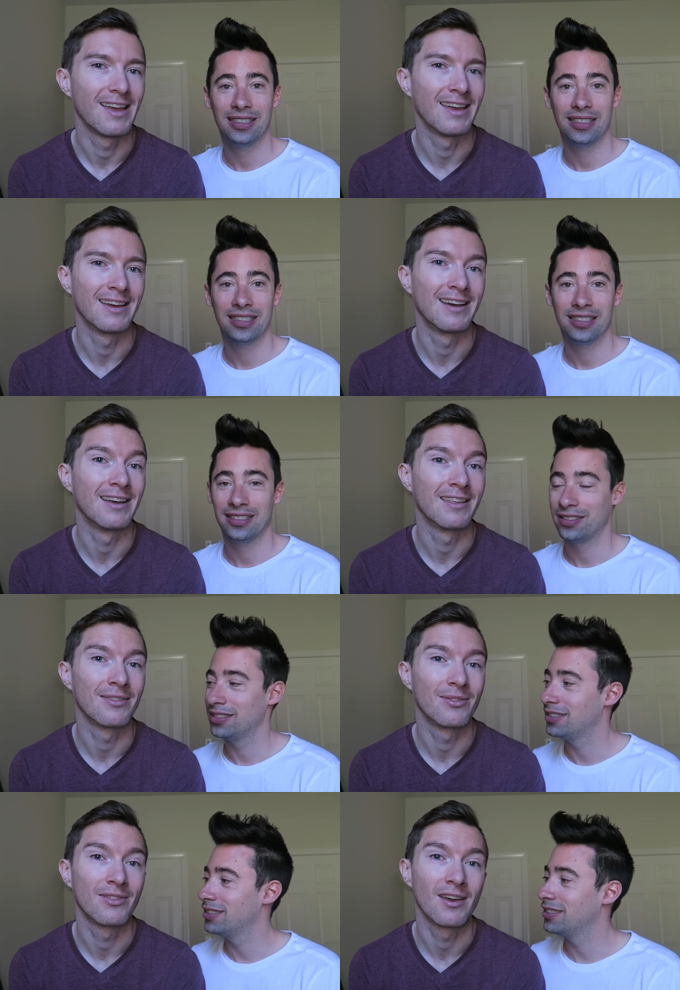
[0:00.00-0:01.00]

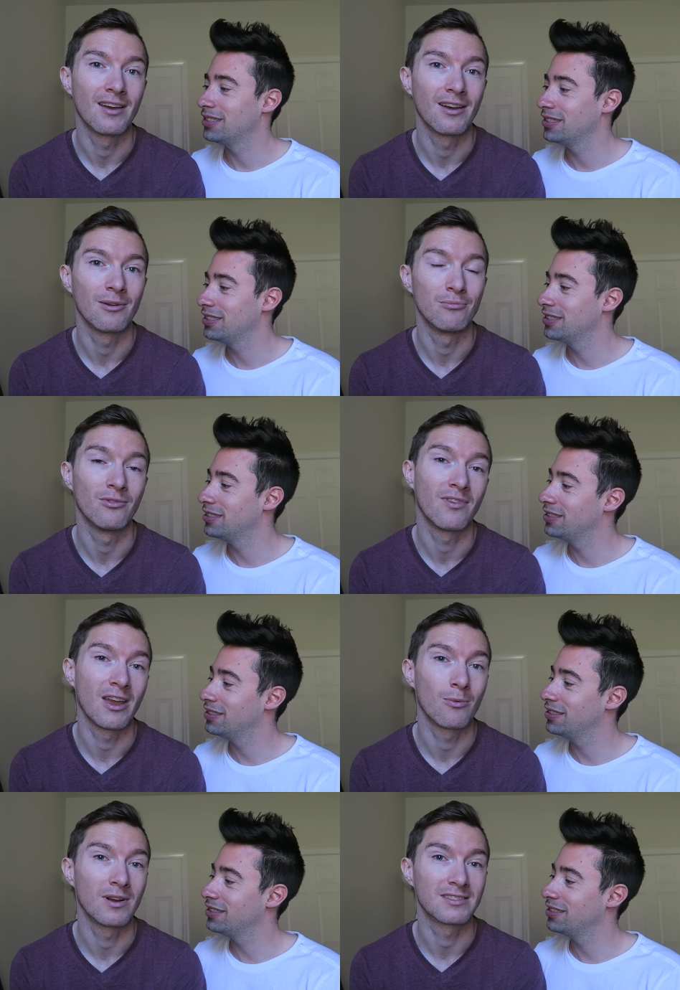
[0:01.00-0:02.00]
Speaker 1: and the
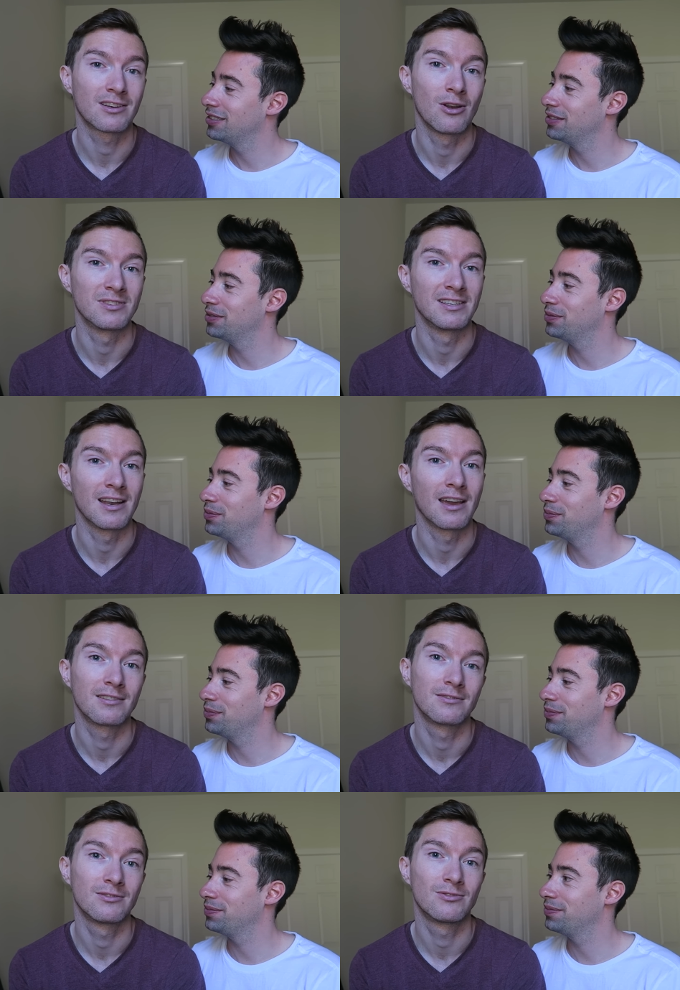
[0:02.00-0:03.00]
buffet was closing
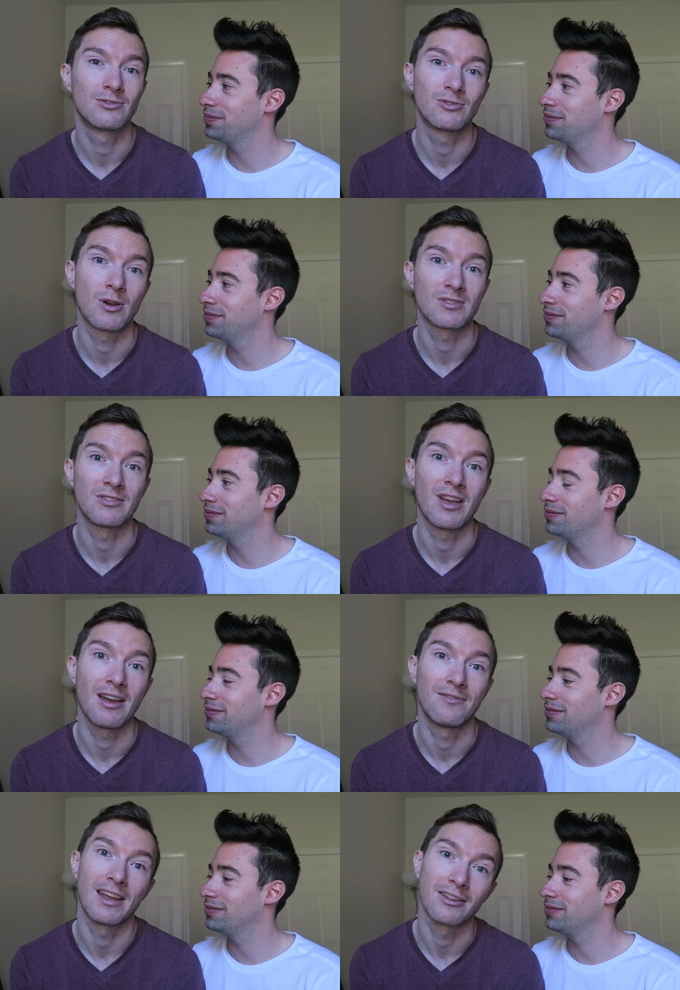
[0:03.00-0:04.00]
like two hours and a
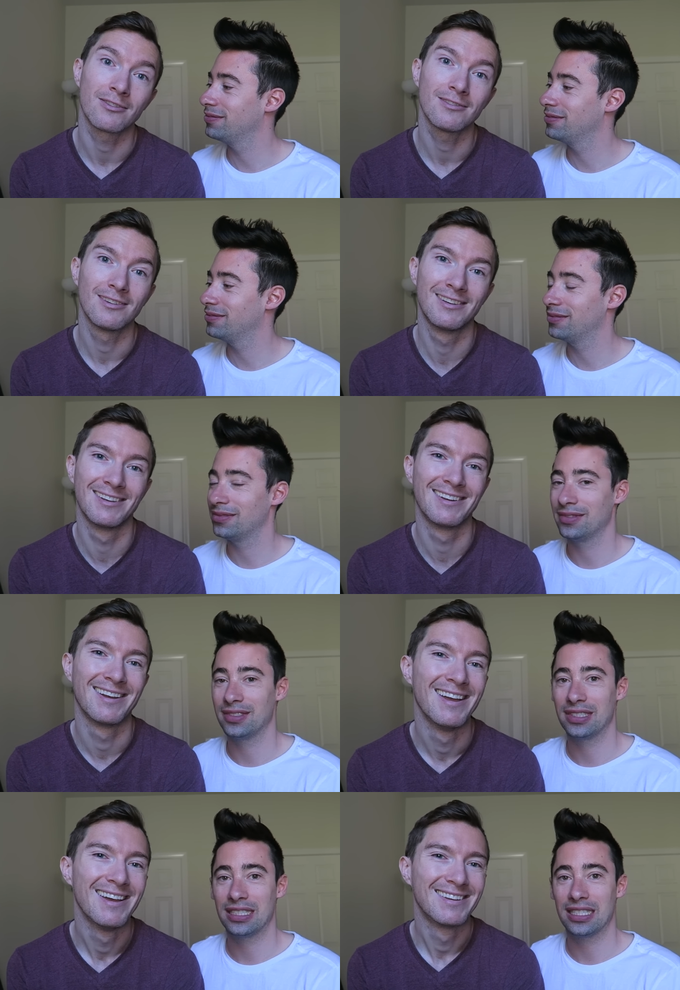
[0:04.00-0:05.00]
half later.
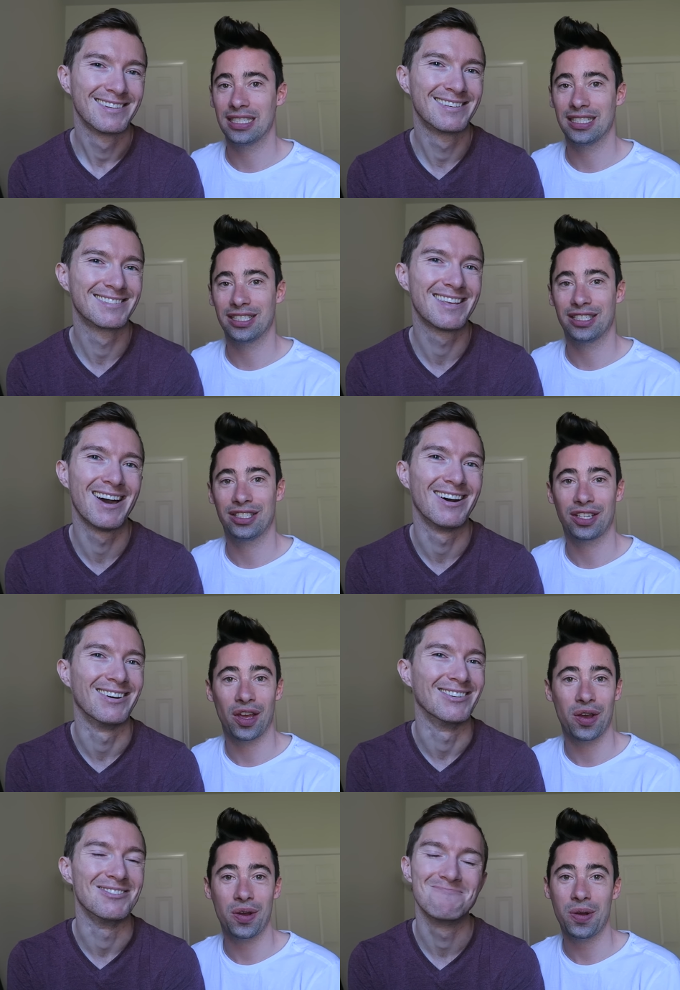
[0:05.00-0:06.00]

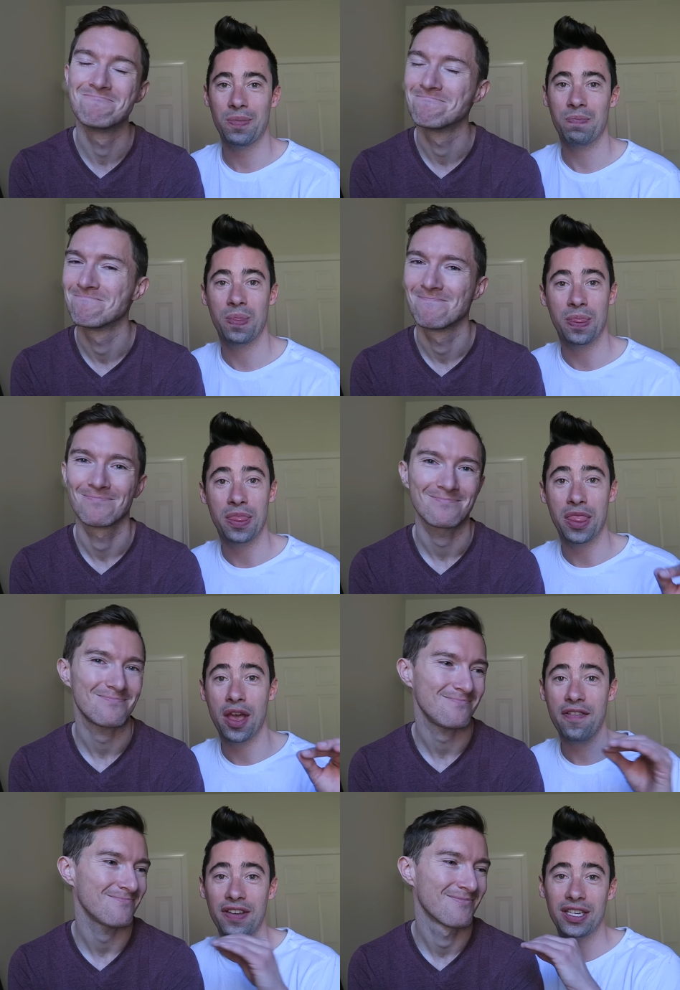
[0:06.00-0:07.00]
Speaker 2: so, so
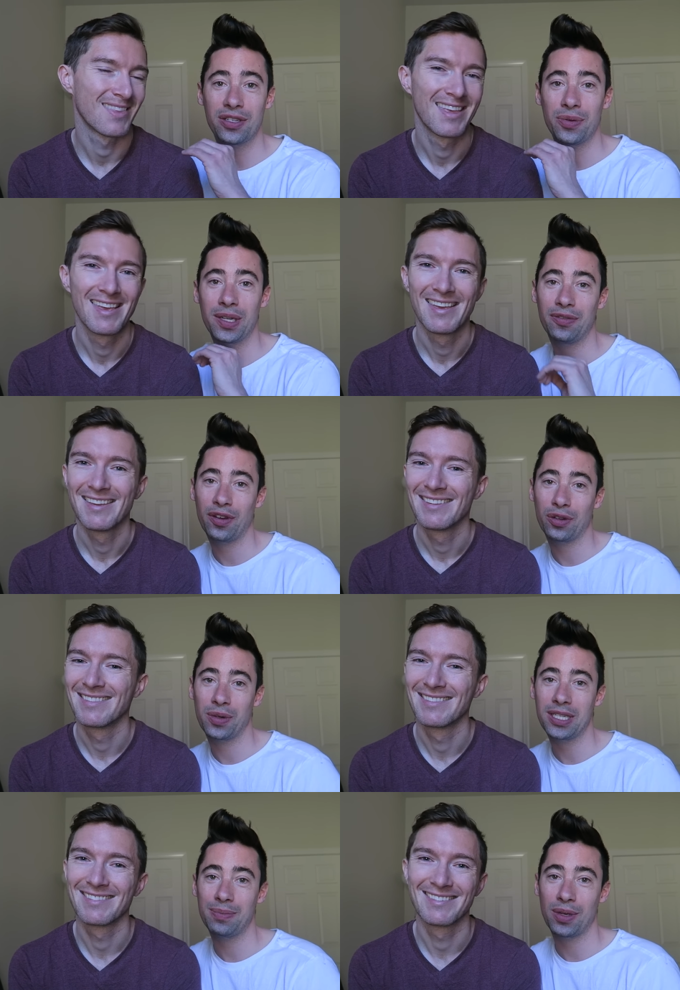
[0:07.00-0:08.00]
nothing to eat for
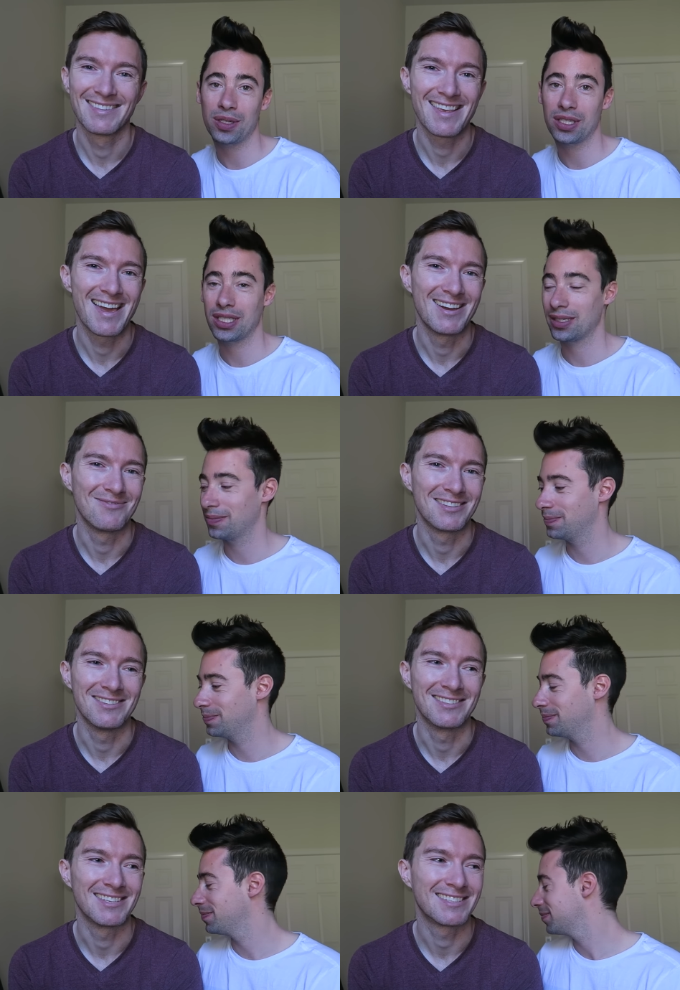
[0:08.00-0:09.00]
Christmas.
Speaker 1: Yeah, we
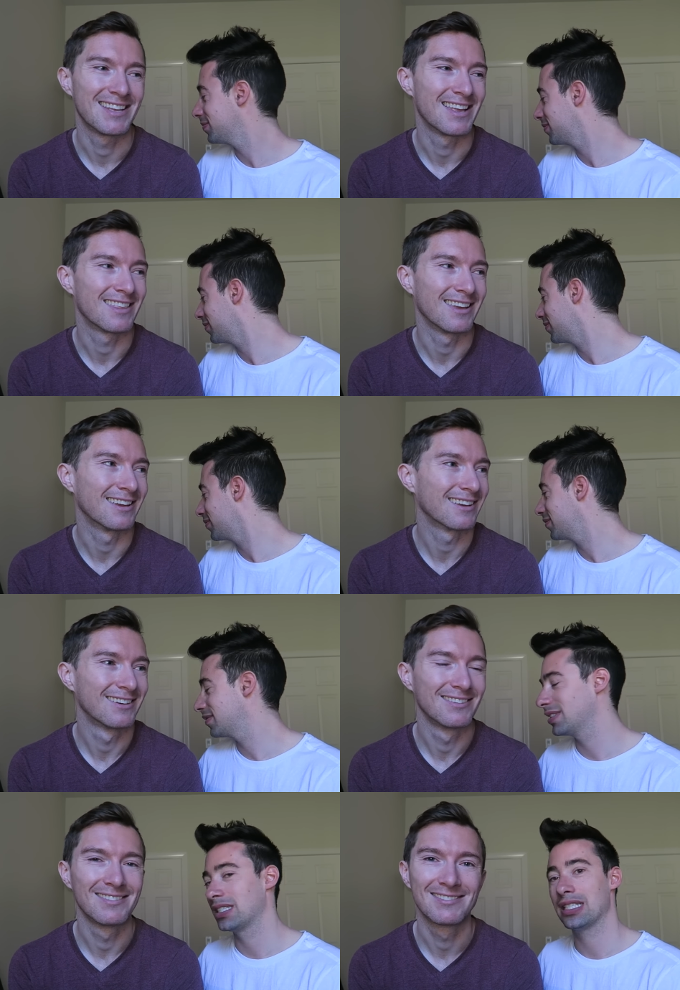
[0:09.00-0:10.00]
didn't eat anything.
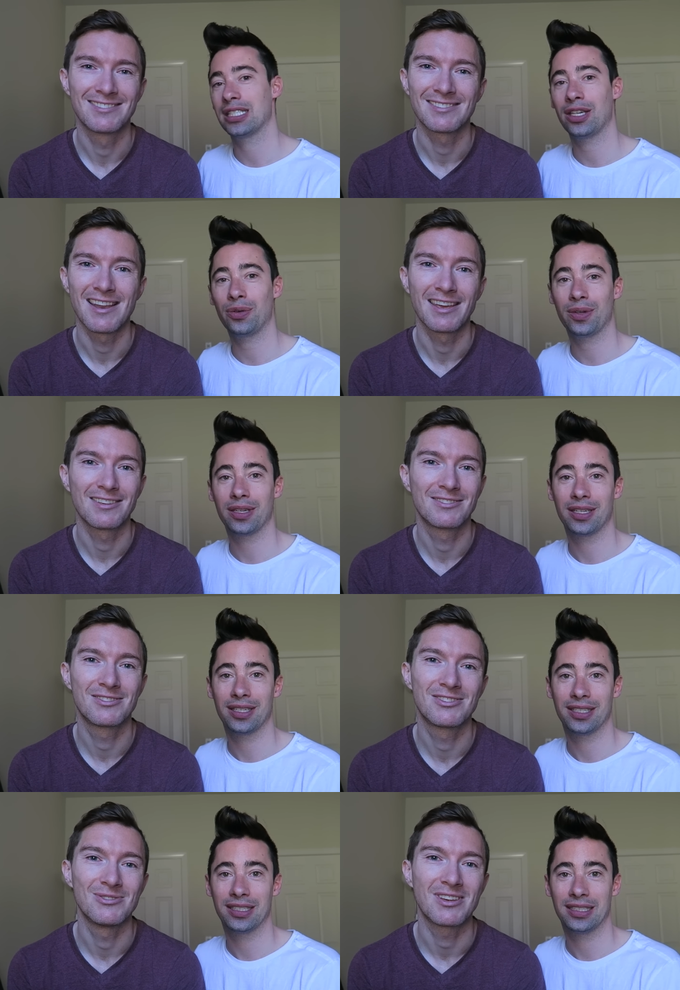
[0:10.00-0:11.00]
Just so like
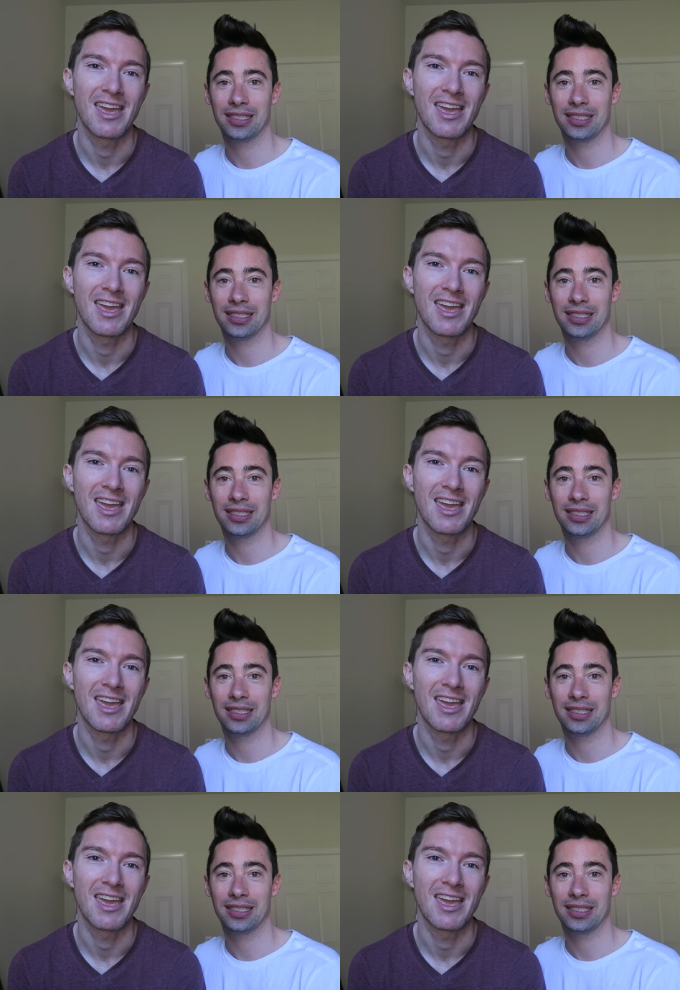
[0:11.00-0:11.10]
two